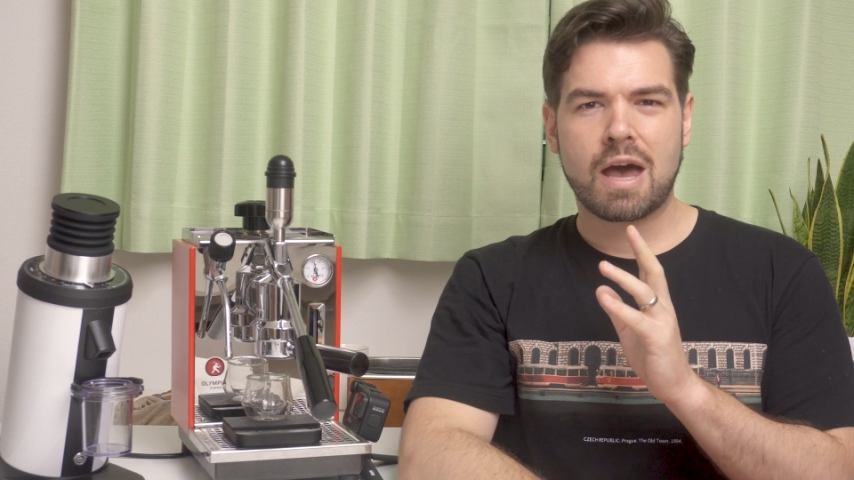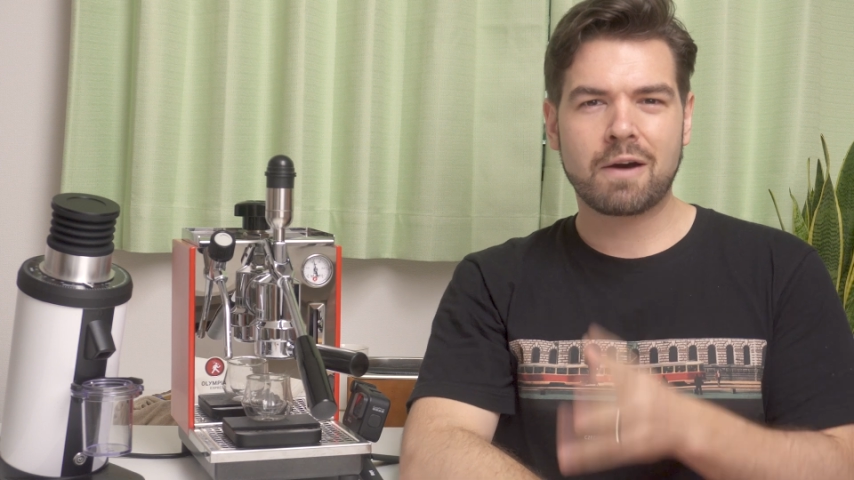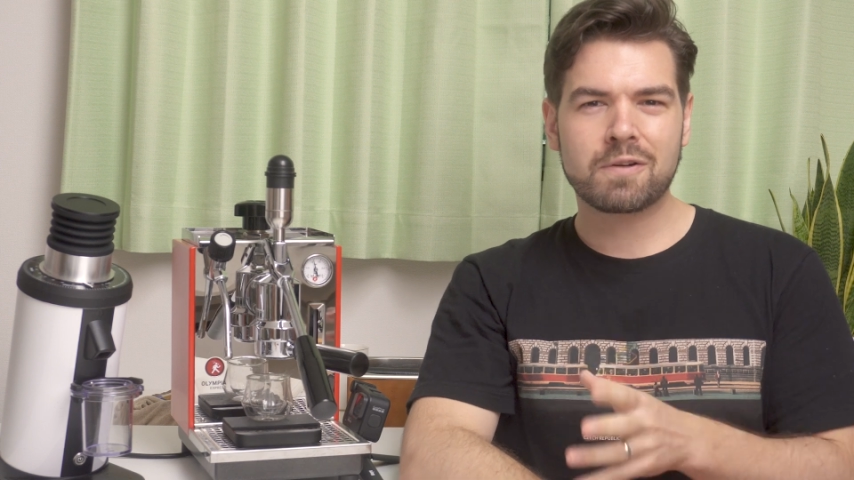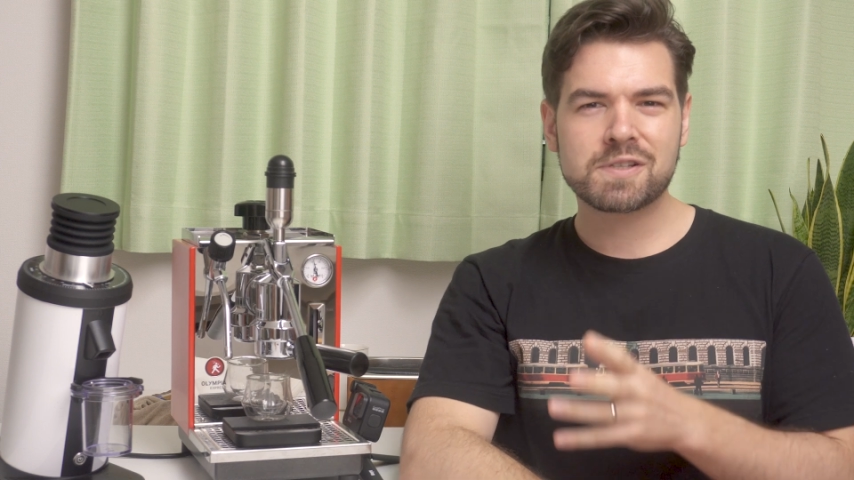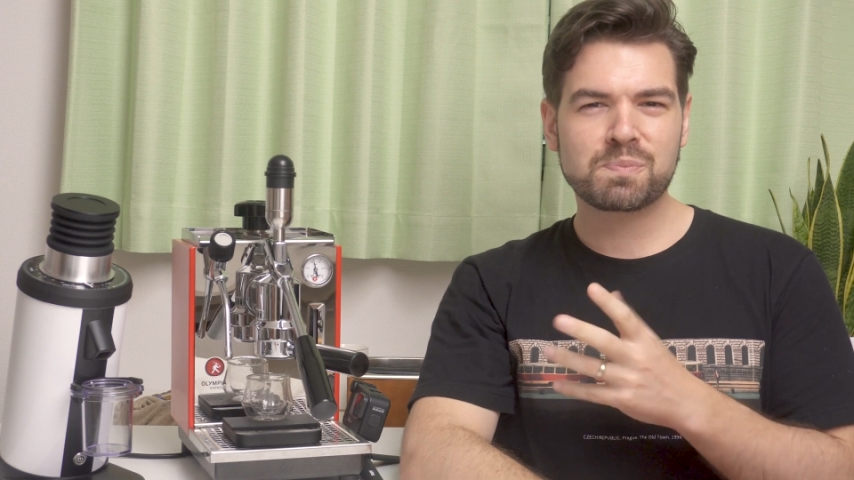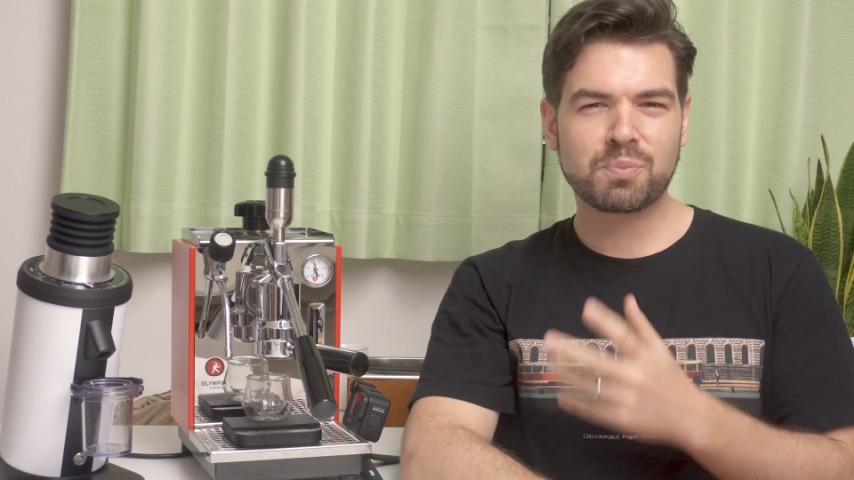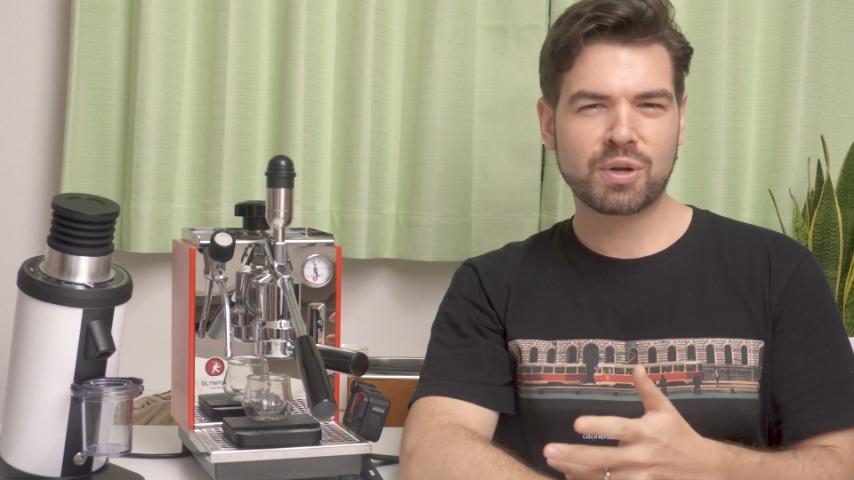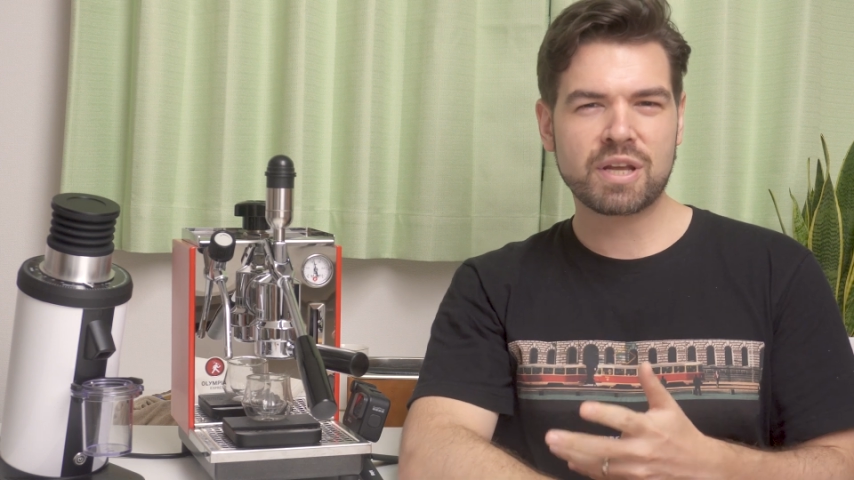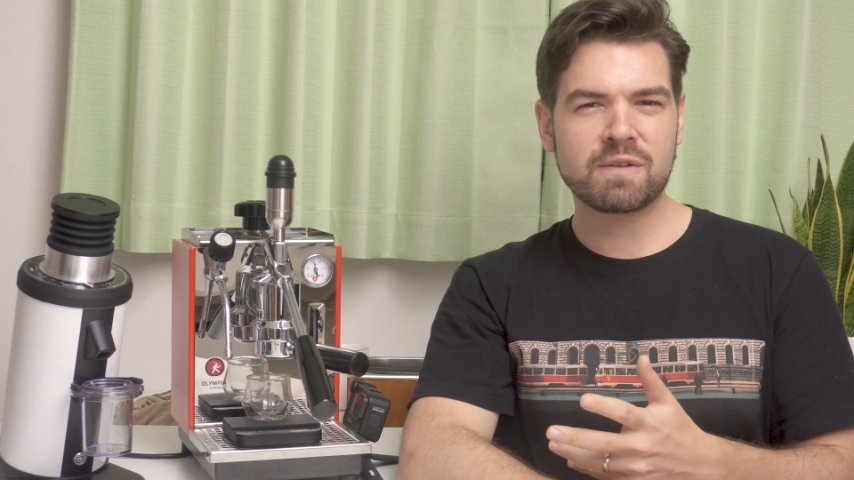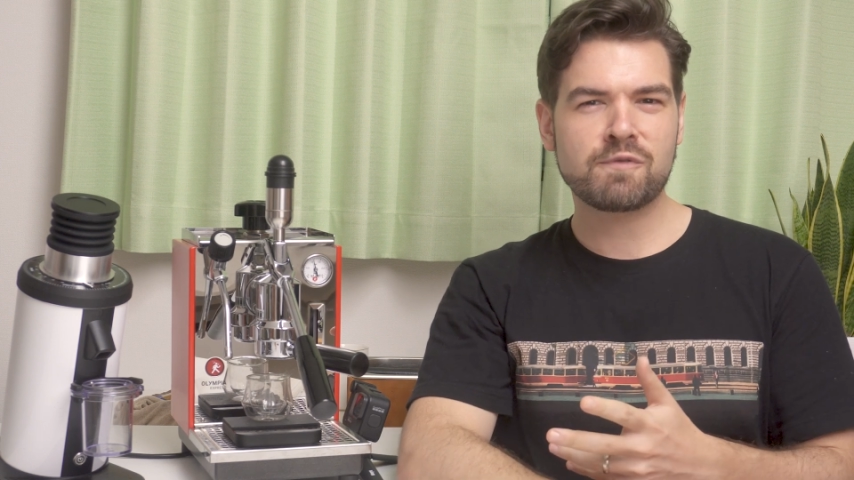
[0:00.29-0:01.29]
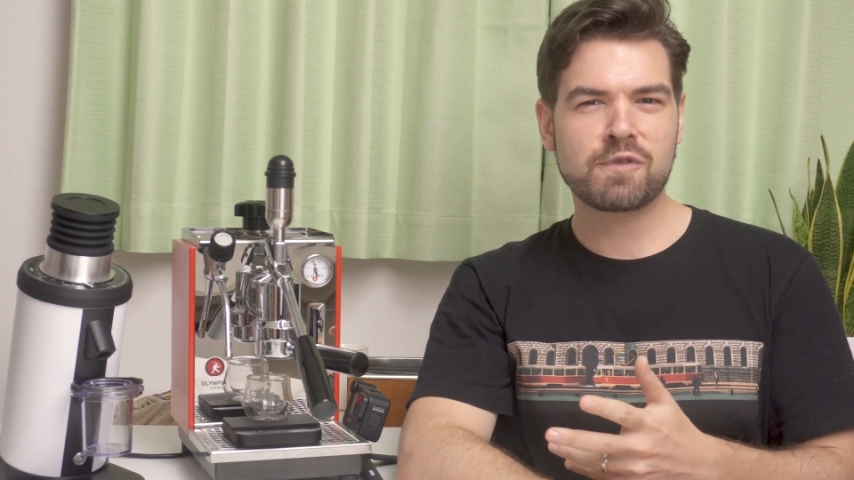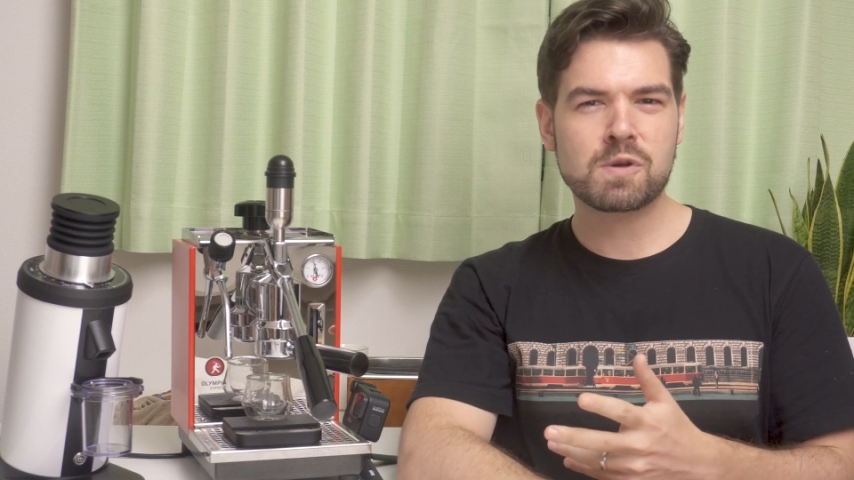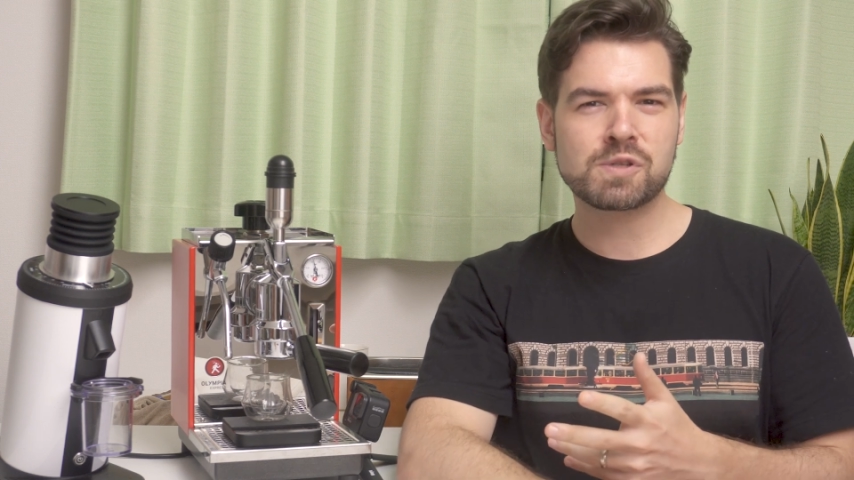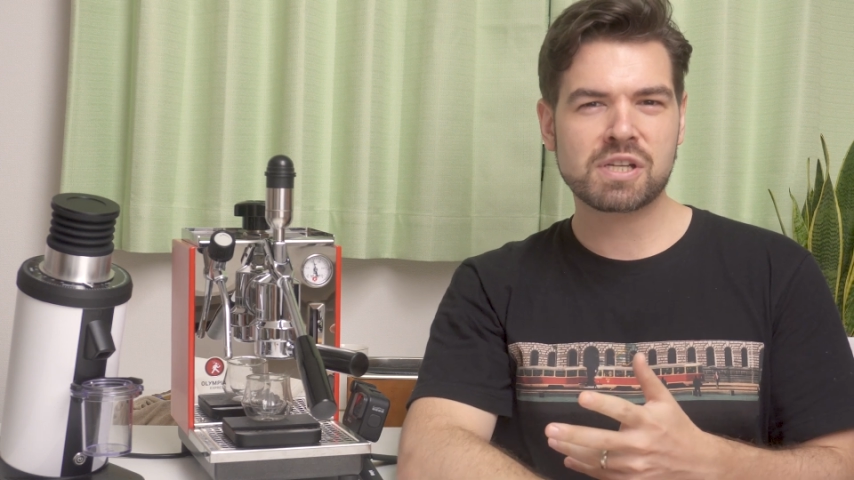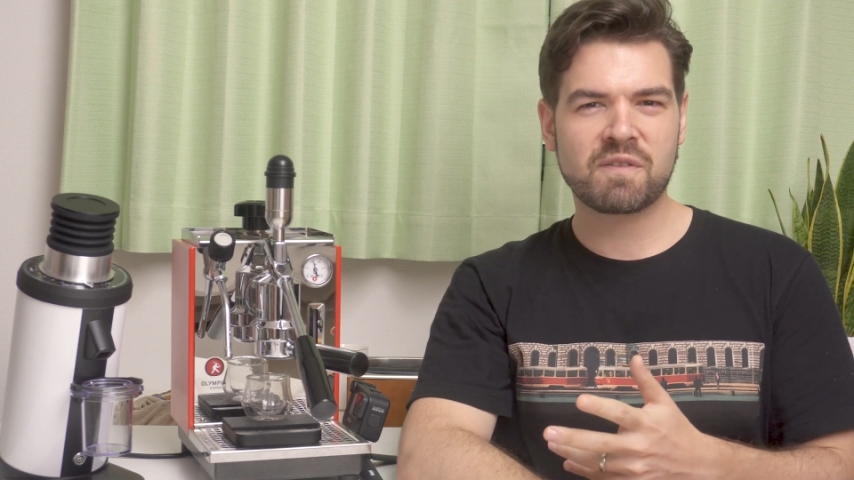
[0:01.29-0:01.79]
How does
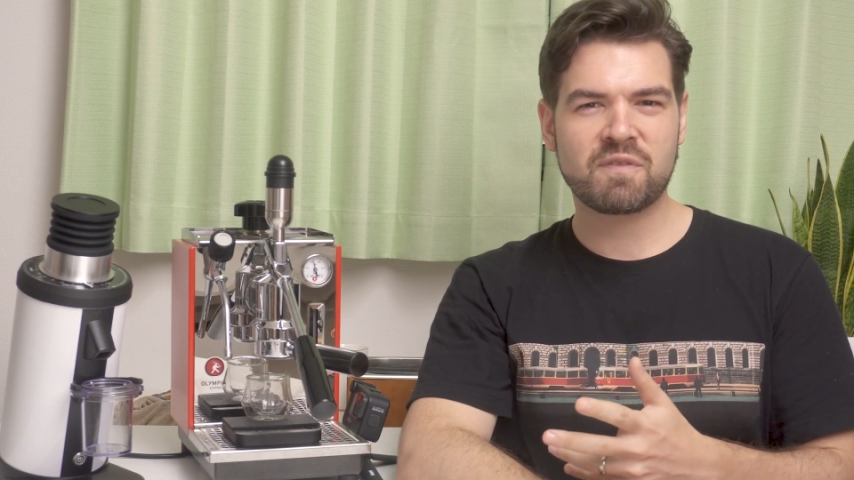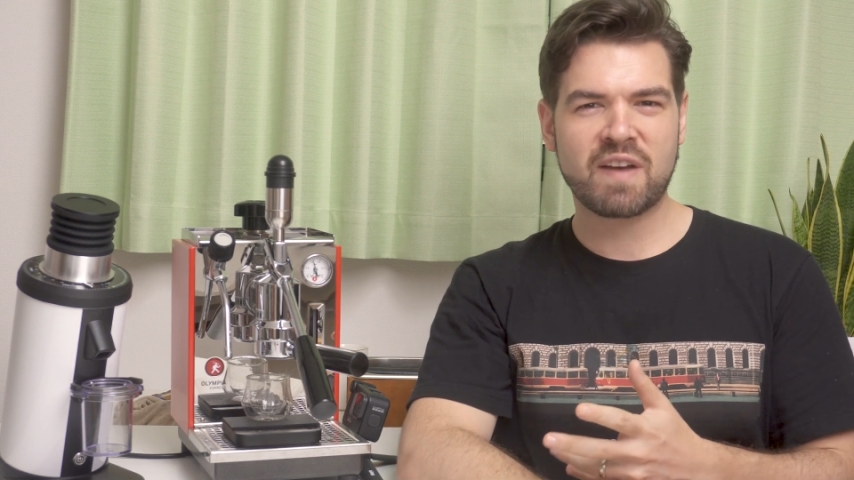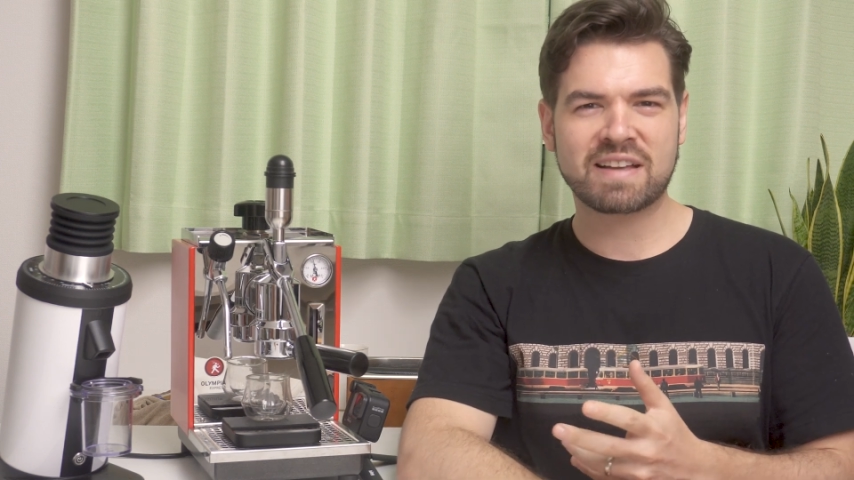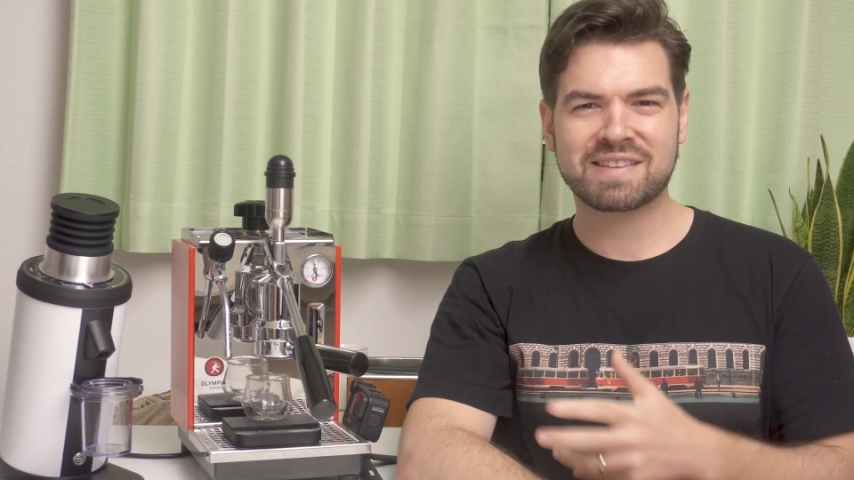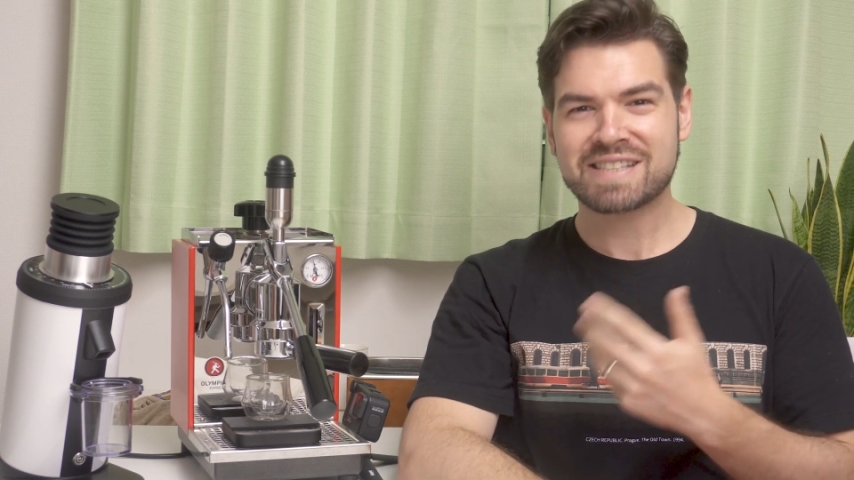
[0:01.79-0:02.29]
pre-infusion affect